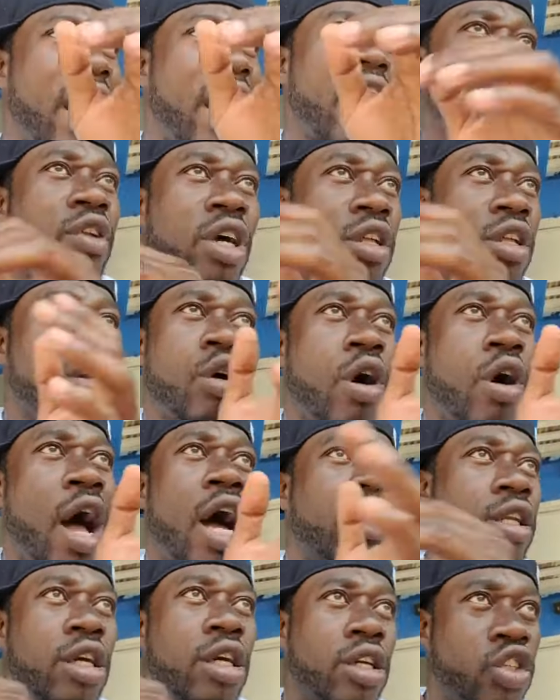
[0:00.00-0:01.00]
driving a little
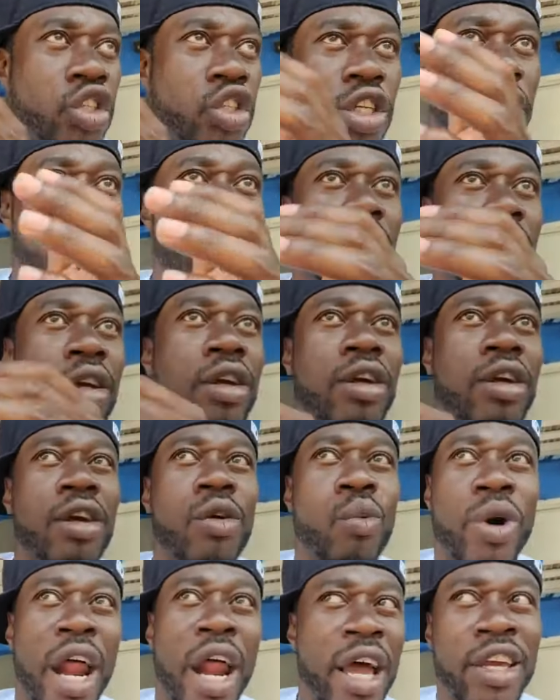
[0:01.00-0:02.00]
Honda and shit.
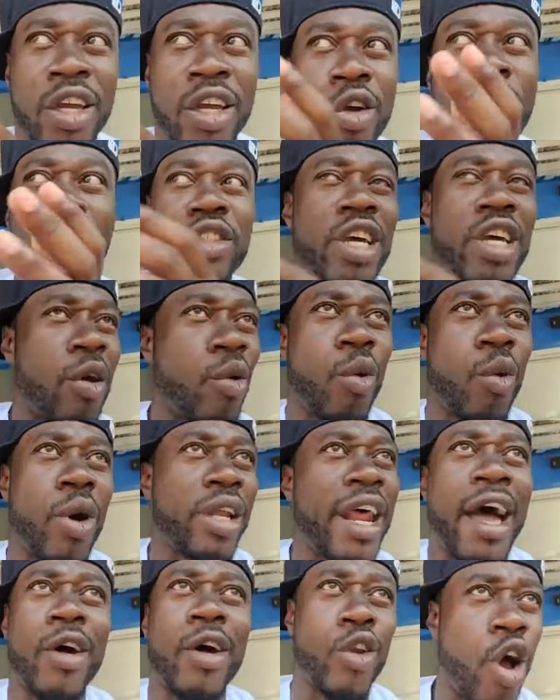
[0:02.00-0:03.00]
Would I get caught dead with
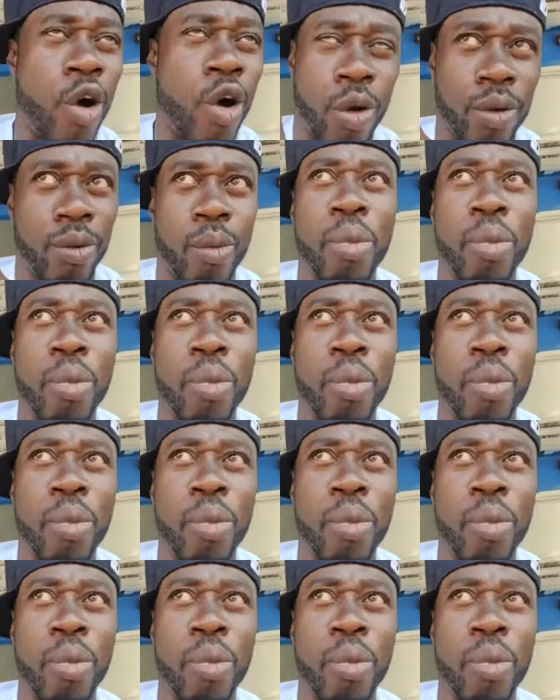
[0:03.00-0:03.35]
one now? No.